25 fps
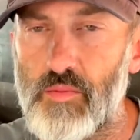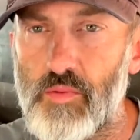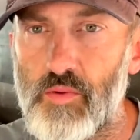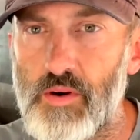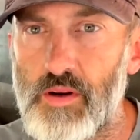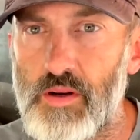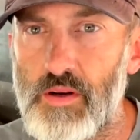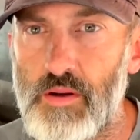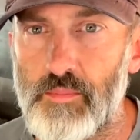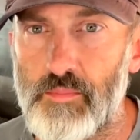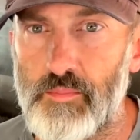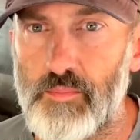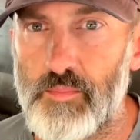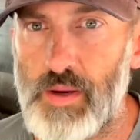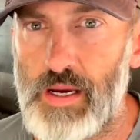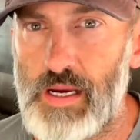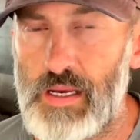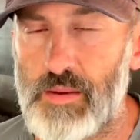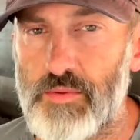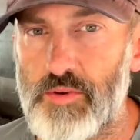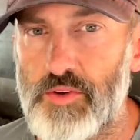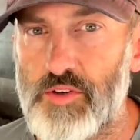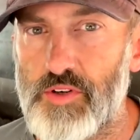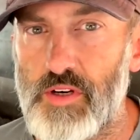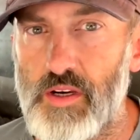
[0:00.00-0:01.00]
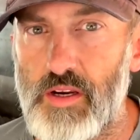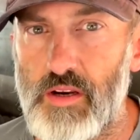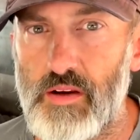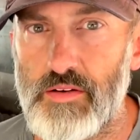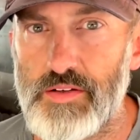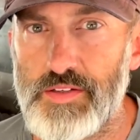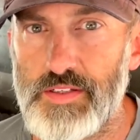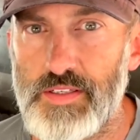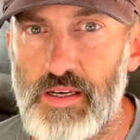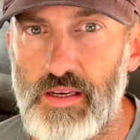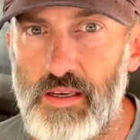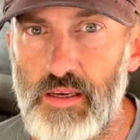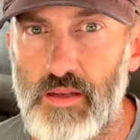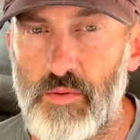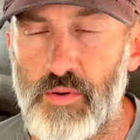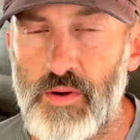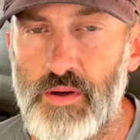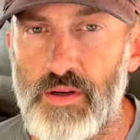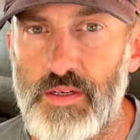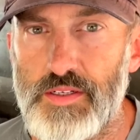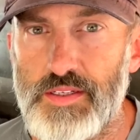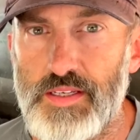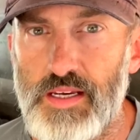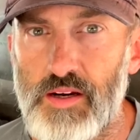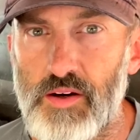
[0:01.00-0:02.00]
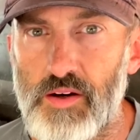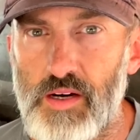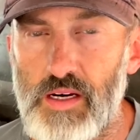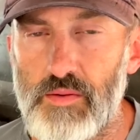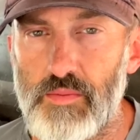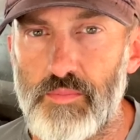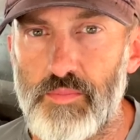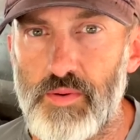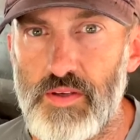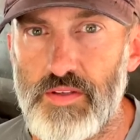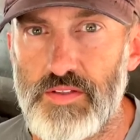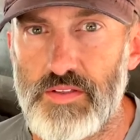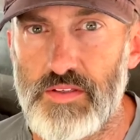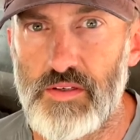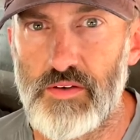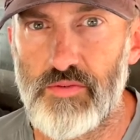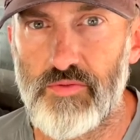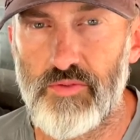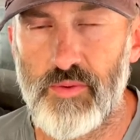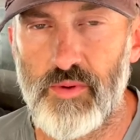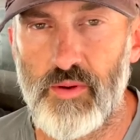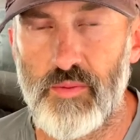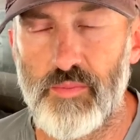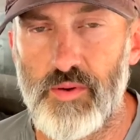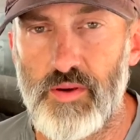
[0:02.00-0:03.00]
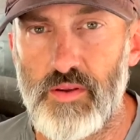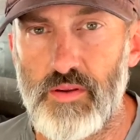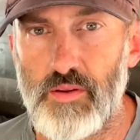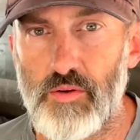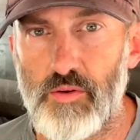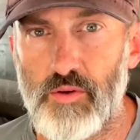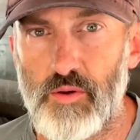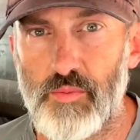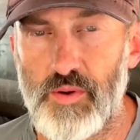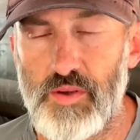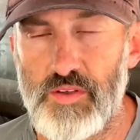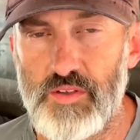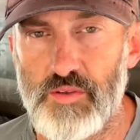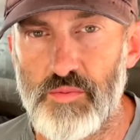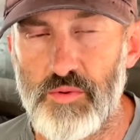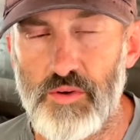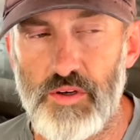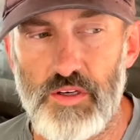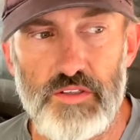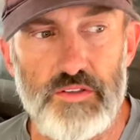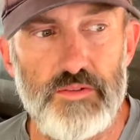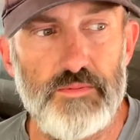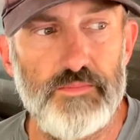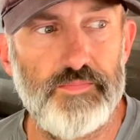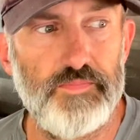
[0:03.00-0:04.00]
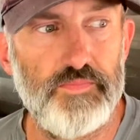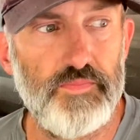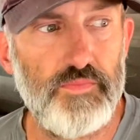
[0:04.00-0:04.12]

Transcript: We're gonna pack up the truck here in a second, run into town, grab a pizza from the local pizza place,